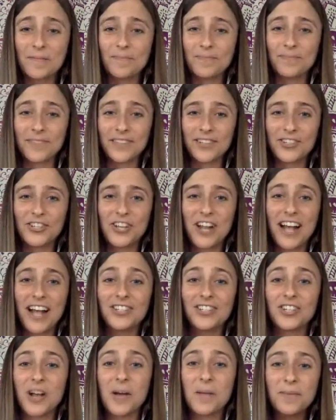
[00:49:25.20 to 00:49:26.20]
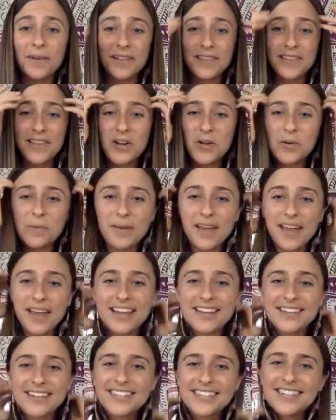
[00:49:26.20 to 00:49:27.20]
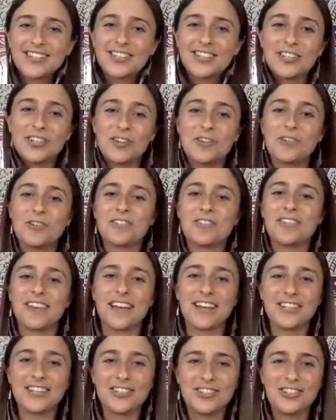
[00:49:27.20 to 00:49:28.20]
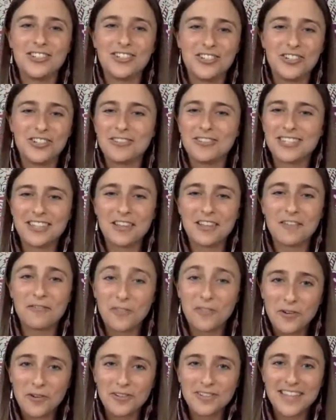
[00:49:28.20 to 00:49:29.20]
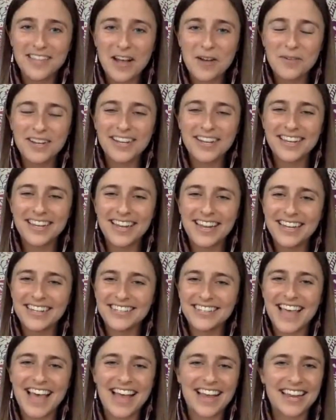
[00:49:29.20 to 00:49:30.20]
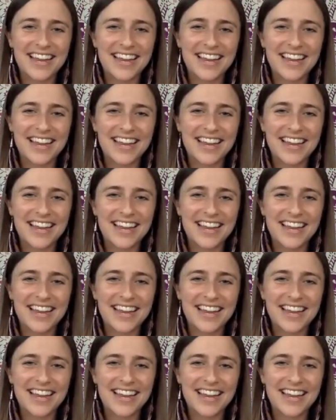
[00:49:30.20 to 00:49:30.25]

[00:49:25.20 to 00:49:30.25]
Should I jump a little bit to the foods that we can eat that can